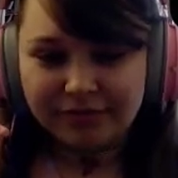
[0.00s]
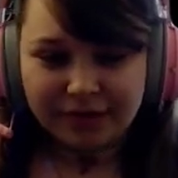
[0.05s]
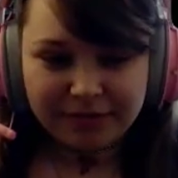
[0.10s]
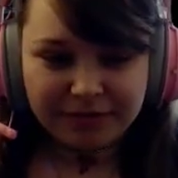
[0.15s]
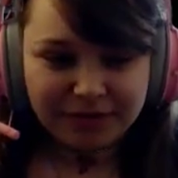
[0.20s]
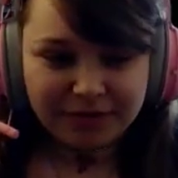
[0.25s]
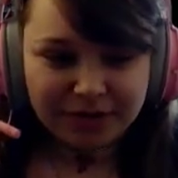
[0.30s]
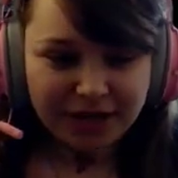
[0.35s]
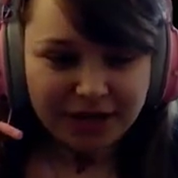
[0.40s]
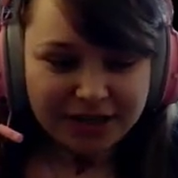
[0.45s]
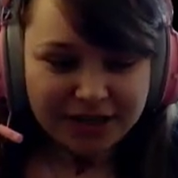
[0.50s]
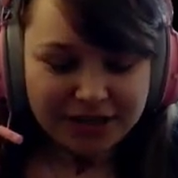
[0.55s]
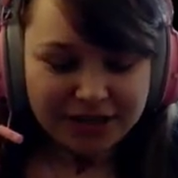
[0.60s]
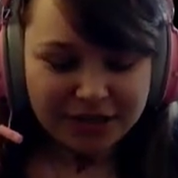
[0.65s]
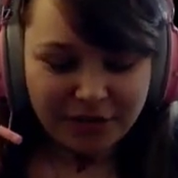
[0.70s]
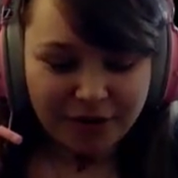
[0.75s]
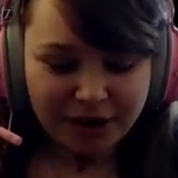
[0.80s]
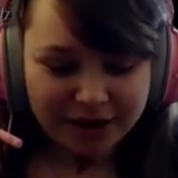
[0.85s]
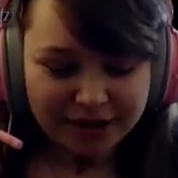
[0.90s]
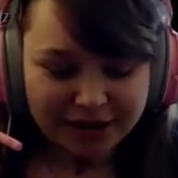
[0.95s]
I'm trying
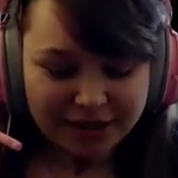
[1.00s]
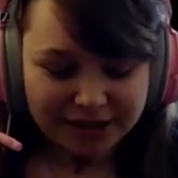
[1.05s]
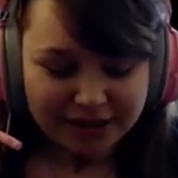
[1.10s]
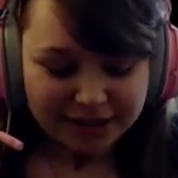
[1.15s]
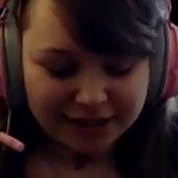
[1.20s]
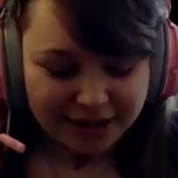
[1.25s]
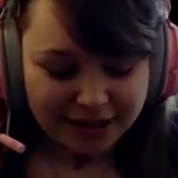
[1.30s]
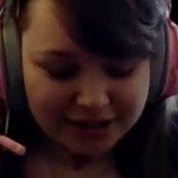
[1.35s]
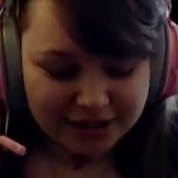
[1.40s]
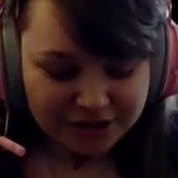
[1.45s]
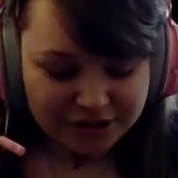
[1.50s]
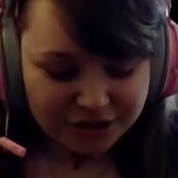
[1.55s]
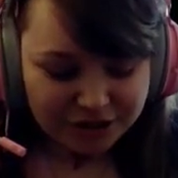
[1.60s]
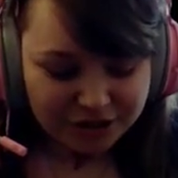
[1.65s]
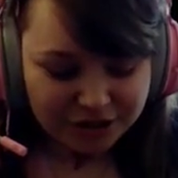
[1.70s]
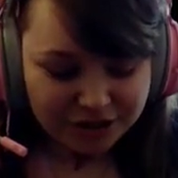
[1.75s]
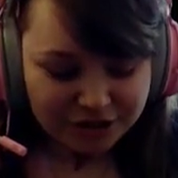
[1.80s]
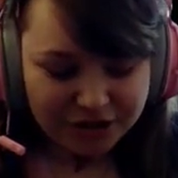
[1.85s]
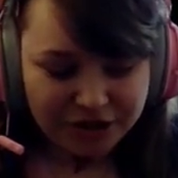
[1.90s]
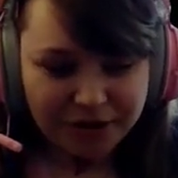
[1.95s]
so hard not to miss the
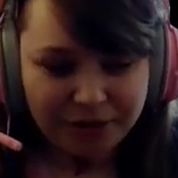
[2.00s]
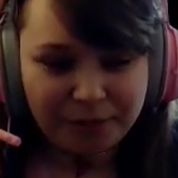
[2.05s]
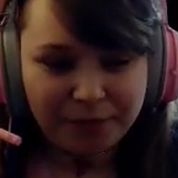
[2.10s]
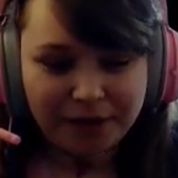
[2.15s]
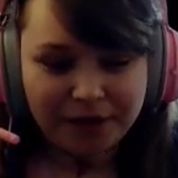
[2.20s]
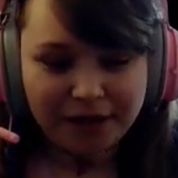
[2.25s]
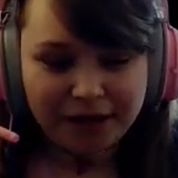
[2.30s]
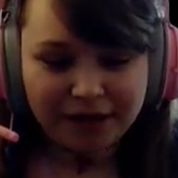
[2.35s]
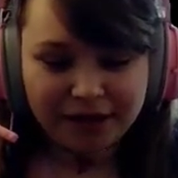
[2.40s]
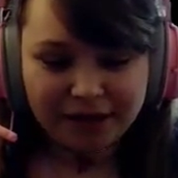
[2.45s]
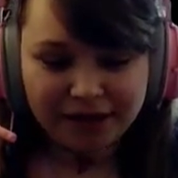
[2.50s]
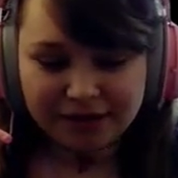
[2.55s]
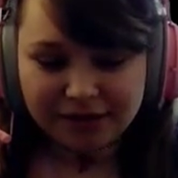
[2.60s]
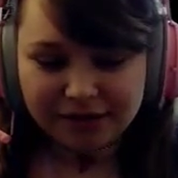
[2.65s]
stream, but.